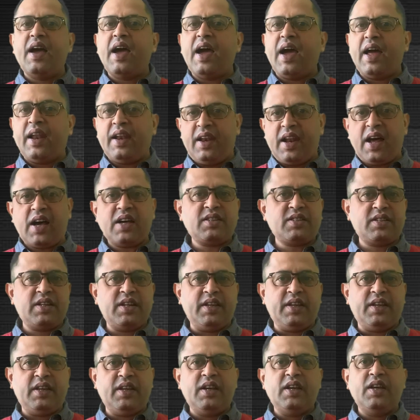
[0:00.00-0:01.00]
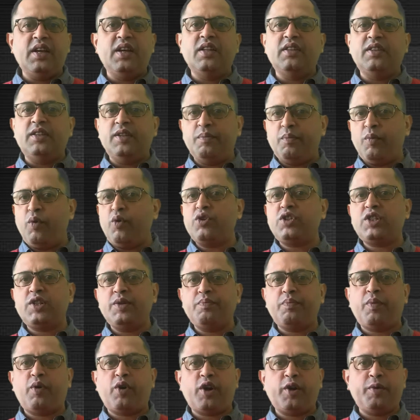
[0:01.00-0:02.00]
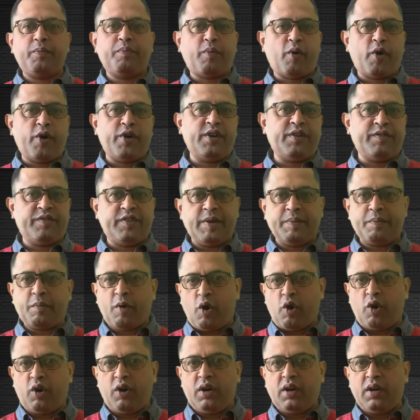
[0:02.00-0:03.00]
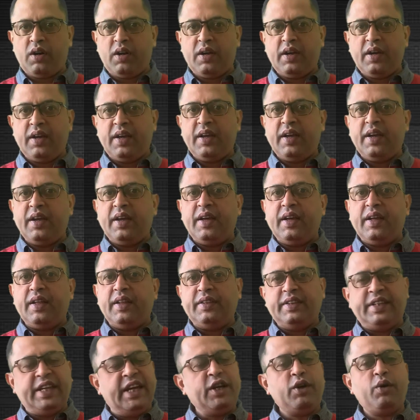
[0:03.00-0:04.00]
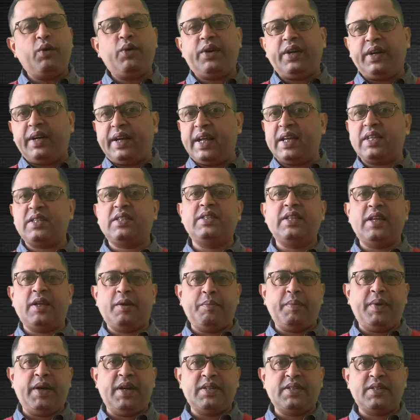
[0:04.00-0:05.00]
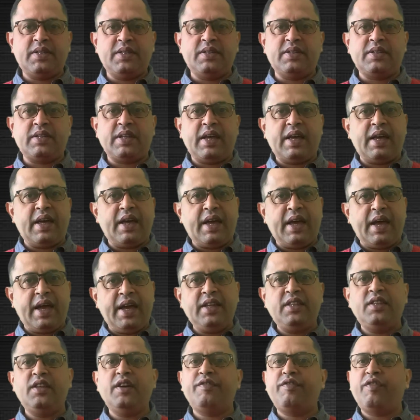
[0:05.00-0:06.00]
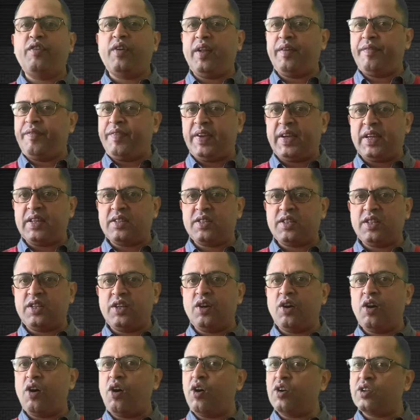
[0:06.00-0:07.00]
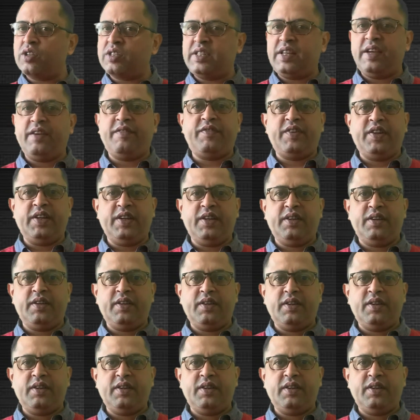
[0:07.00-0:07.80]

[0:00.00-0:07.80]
And lastly, the most important point of them all, they don't test their medicines either for efficacy or safety.